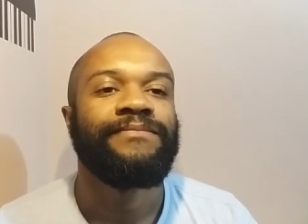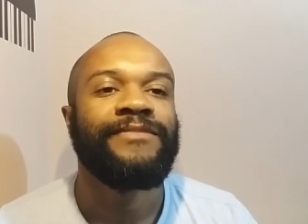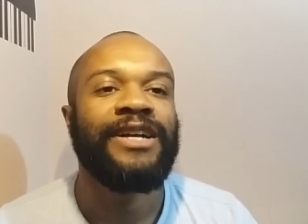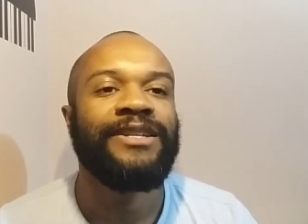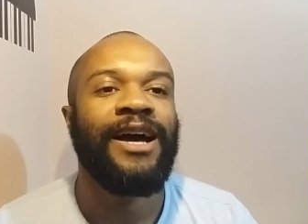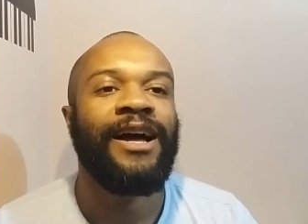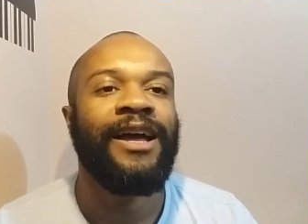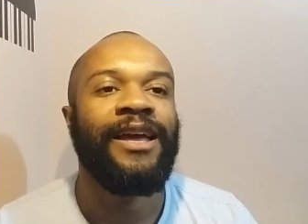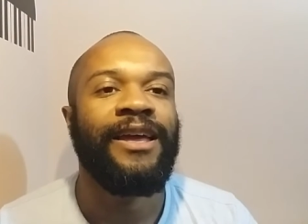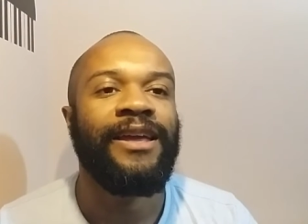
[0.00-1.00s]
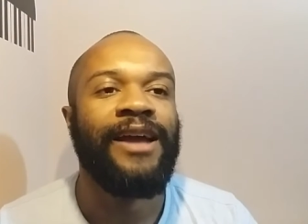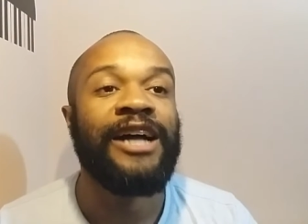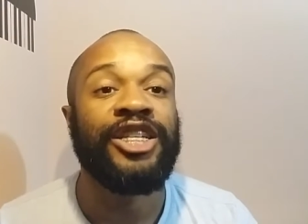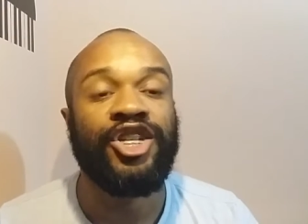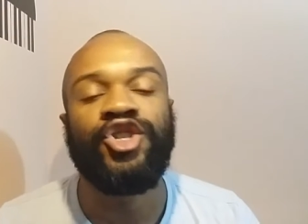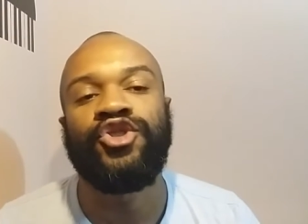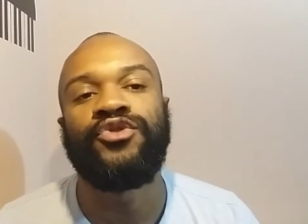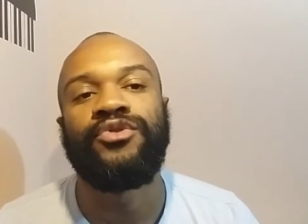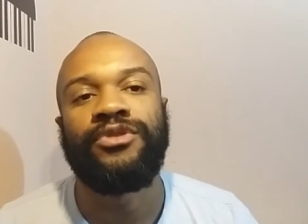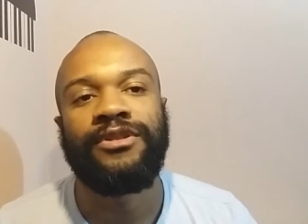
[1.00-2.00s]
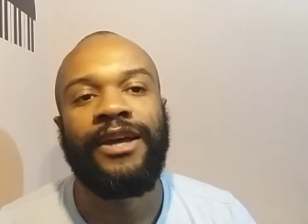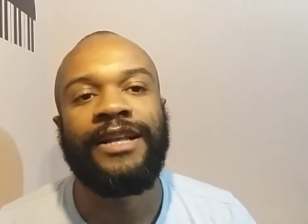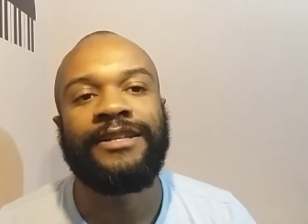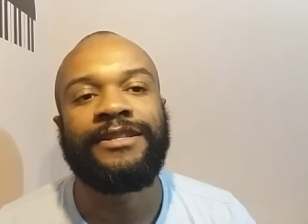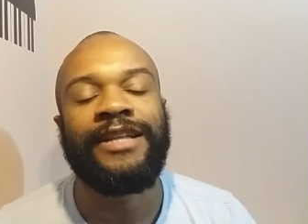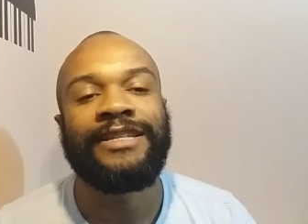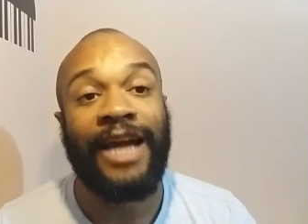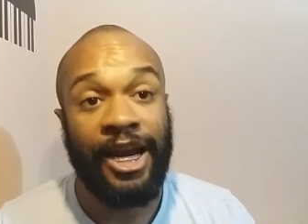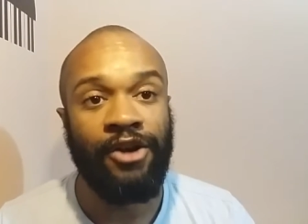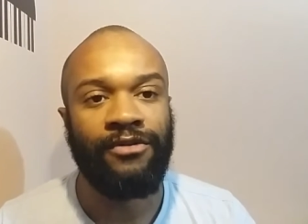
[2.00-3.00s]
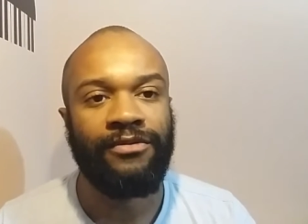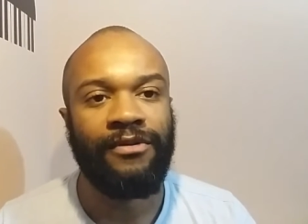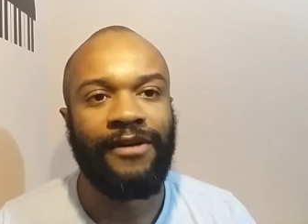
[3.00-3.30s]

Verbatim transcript: that I understood and that I know,